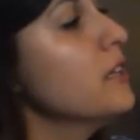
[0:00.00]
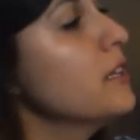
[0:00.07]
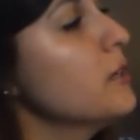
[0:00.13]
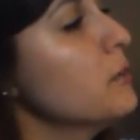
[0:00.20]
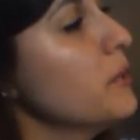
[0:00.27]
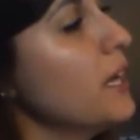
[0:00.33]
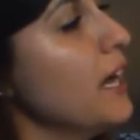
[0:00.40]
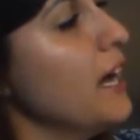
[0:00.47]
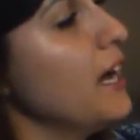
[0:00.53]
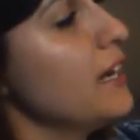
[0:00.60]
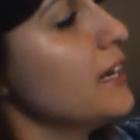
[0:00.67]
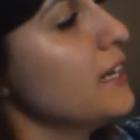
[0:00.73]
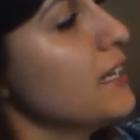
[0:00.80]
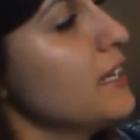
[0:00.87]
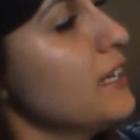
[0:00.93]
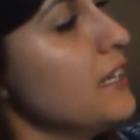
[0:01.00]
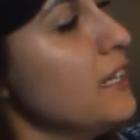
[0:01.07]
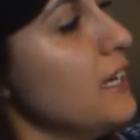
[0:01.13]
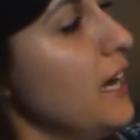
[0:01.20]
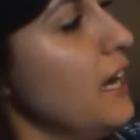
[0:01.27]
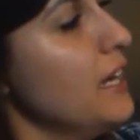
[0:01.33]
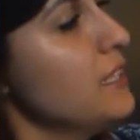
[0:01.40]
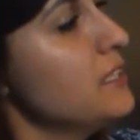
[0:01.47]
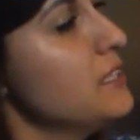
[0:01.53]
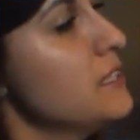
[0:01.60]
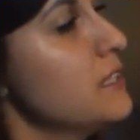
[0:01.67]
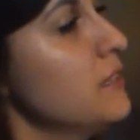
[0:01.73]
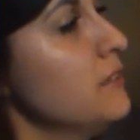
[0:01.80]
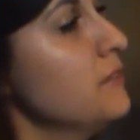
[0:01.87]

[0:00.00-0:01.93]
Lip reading: then we add an ES